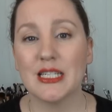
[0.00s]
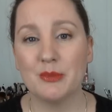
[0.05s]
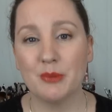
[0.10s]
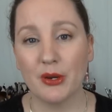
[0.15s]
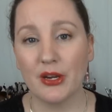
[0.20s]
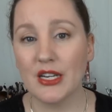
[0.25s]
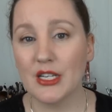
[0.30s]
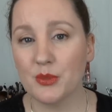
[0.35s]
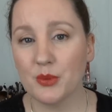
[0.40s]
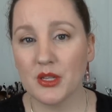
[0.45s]

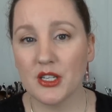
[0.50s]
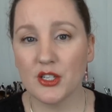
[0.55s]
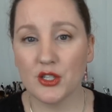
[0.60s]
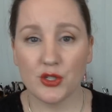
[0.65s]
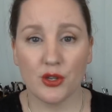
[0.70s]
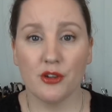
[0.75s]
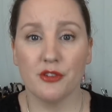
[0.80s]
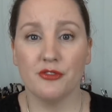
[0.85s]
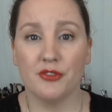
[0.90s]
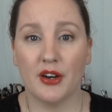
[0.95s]
experience with it
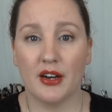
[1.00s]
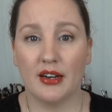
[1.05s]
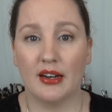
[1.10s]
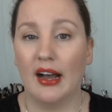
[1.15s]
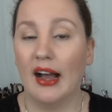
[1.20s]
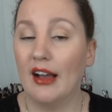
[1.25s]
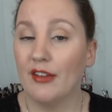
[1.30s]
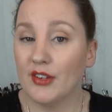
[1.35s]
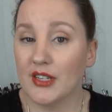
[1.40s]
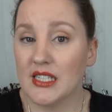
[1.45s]
so far,
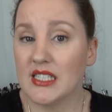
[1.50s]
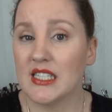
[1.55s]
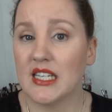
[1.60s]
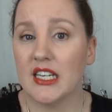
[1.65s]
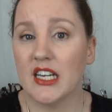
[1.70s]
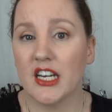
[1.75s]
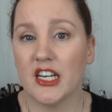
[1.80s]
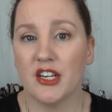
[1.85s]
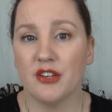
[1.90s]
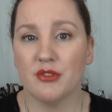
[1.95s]
have I seen
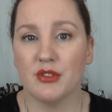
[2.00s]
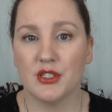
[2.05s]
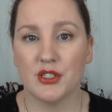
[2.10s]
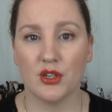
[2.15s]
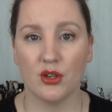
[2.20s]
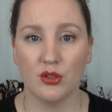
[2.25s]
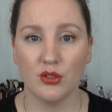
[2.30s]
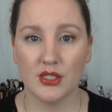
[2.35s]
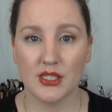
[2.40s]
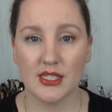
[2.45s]
any
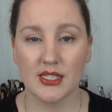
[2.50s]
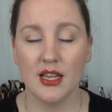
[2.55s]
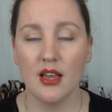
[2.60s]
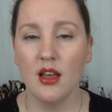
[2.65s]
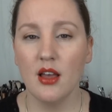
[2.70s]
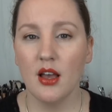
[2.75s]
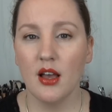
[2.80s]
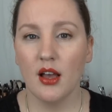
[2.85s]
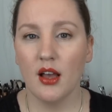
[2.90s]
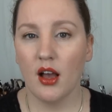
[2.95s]
results?
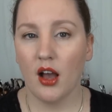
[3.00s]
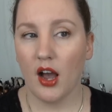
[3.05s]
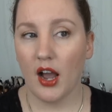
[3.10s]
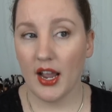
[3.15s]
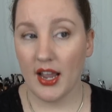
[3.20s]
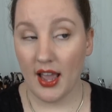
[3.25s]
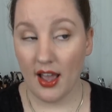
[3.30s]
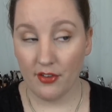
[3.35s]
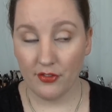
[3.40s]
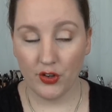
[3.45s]

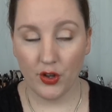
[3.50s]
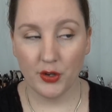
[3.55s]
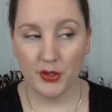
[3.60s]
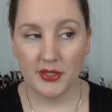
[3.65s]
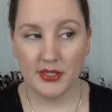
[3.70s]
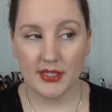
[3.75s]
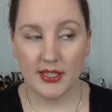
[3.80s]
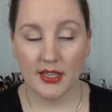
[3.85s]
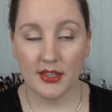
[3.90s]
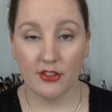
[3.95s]
I have
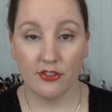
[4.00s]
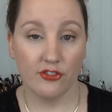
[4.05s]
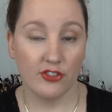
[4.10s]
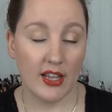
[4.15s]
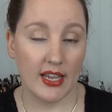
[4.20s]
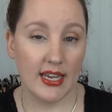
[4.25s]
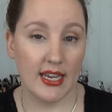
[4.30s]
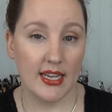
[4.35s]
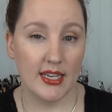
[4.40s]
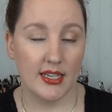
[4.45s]
noticed that the
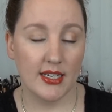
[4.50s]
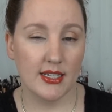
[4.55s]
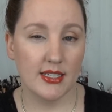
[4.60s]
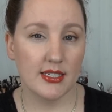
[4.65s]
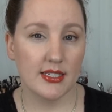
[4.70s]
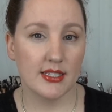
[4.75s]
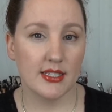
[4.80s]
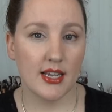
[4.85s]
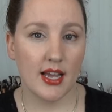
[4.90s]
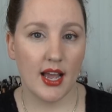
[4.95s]

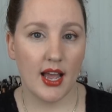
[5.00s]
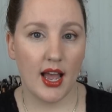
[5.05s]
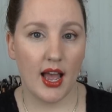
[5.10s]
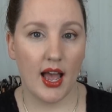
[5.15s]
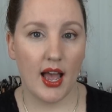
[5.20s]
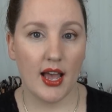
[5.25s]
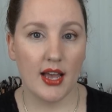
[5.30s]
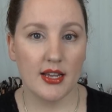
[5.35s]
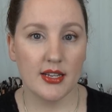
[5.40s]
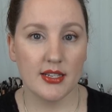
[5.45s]
flakiness
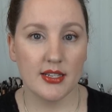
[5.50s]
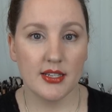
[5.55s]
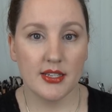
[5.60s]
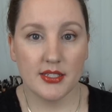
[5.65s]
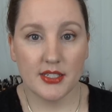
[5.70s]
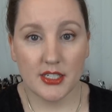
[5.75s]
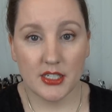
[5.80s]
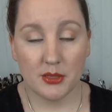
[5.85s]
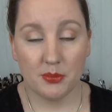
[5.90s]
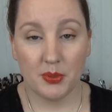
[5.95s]
has
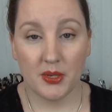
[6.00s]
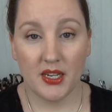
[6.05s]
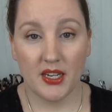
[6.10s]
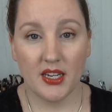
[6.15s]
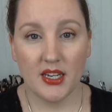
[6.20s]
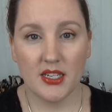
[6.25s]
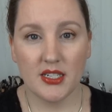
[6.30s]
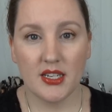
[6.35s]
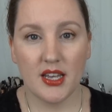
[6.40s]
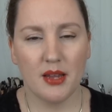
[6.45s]

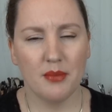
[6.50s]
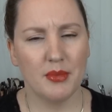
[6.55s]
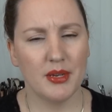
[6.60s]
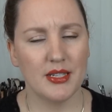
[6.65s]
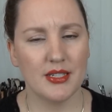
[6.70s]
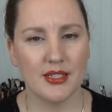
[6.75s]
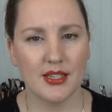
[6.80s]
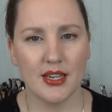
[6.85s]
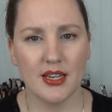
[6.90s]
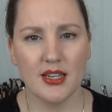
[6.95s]
disappeared and my
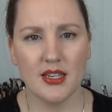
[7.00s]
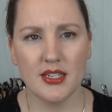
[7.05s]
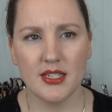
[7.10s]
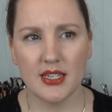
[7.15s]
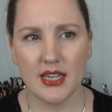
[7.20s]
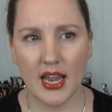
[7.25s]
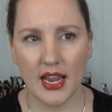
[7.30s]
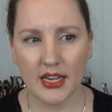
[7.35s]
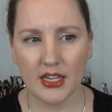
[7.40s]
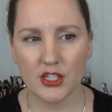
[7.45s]
skin
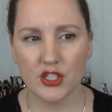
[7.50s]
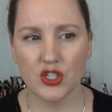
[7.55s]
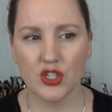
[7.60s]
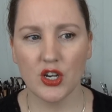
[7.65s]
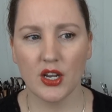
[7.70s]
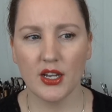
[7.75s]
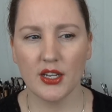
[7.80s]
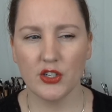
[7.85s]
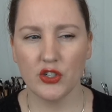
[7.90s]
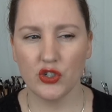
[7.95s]
texture
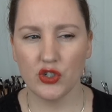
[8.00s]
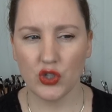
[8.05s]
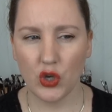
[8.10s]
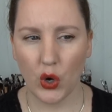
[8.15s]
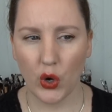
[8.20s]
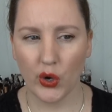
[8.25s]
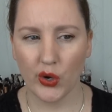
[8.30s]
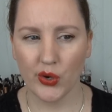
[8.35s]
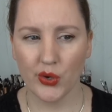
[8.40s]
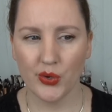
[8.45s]
and
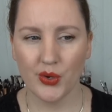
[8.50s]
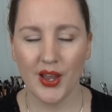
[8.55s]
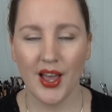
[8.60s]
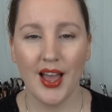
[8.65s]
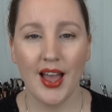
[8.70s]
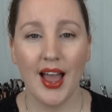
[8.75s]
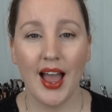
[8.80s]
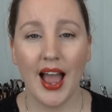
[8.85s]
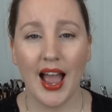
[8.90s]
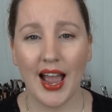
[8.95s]
tone
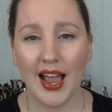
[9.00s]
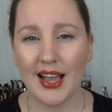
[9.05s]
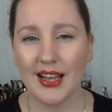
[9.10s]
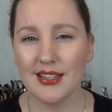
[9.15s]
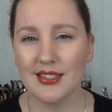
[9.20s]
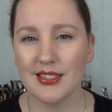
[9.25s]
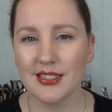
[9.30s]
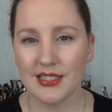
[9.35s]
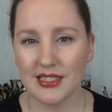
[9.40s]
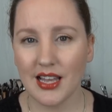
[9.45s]

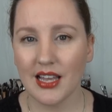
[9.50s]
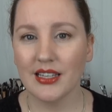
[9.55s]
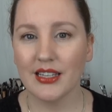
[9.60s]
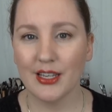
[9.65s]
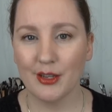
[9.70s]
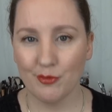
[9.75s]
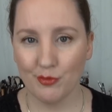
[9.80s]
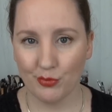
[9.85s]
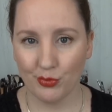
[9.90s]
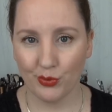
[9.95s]
has
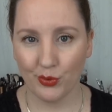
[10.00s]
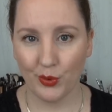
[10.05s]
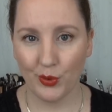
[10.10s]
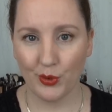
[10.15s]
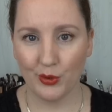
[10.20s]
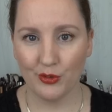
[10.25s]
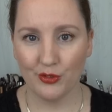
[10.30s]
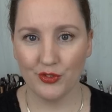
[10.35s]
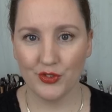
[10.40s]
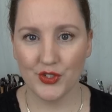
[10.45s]
slightly
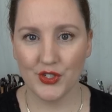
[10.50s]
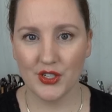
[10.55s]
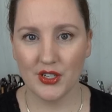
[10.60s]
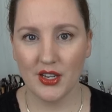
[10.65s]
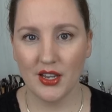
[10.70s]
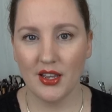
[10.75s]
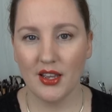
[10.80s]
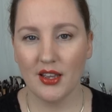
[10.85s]
improved,